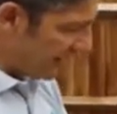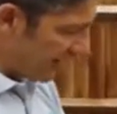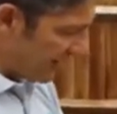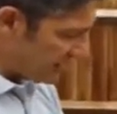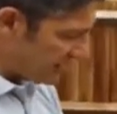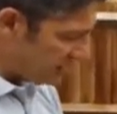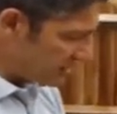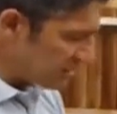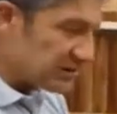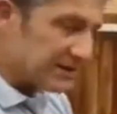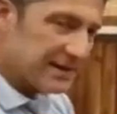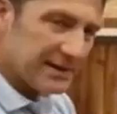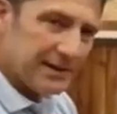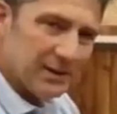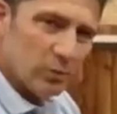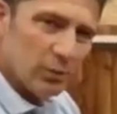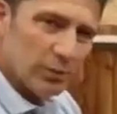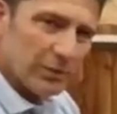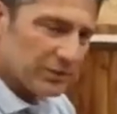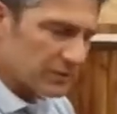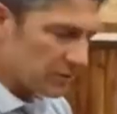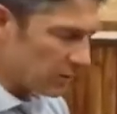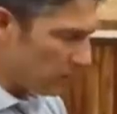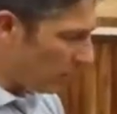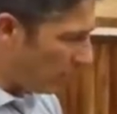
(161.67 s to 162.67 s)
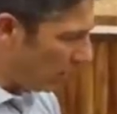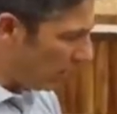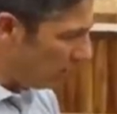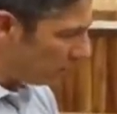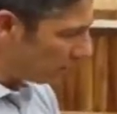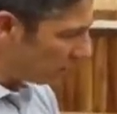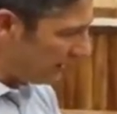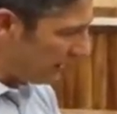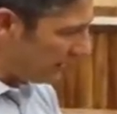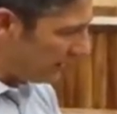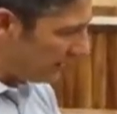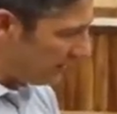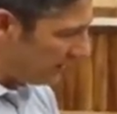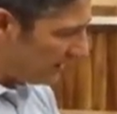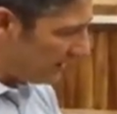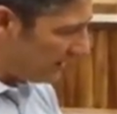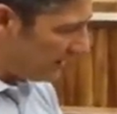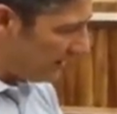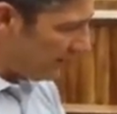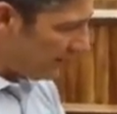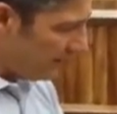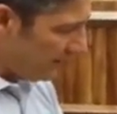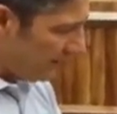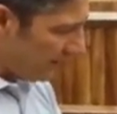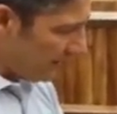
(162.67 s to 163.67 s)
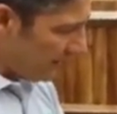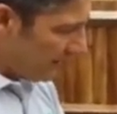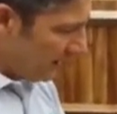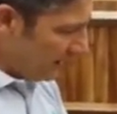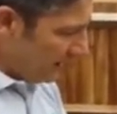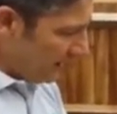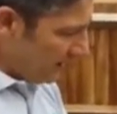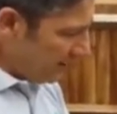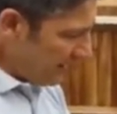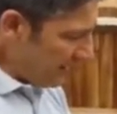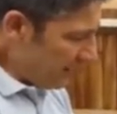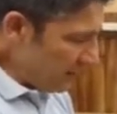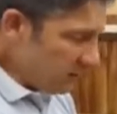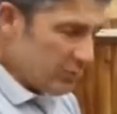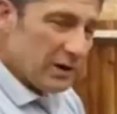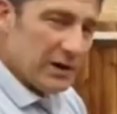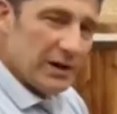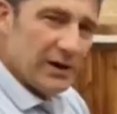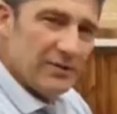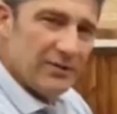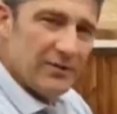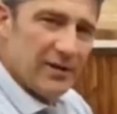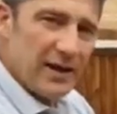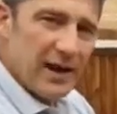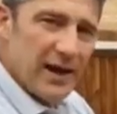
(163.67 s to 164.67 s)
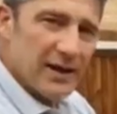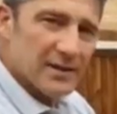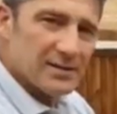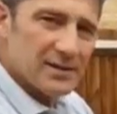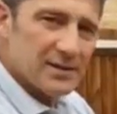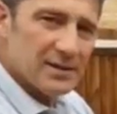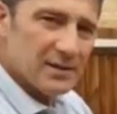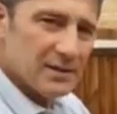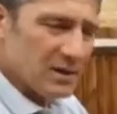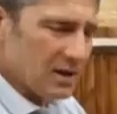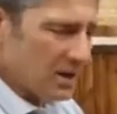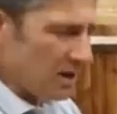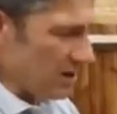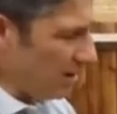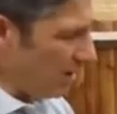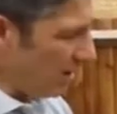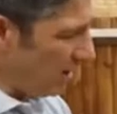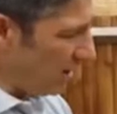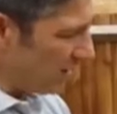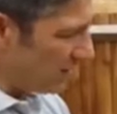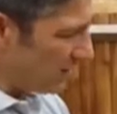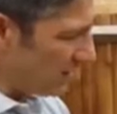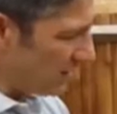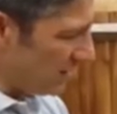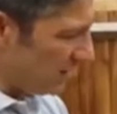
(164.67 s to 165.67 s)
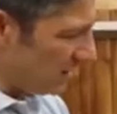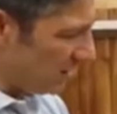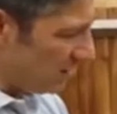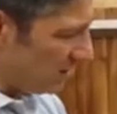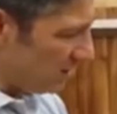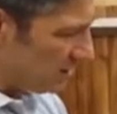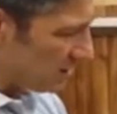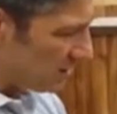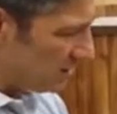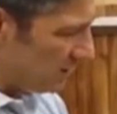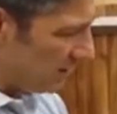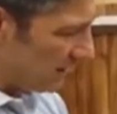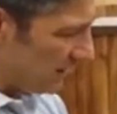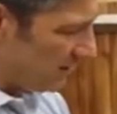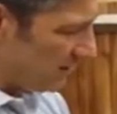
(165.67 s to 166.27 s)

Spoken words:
actually deal with Dewalt, and they were really fast, and I think it cost about,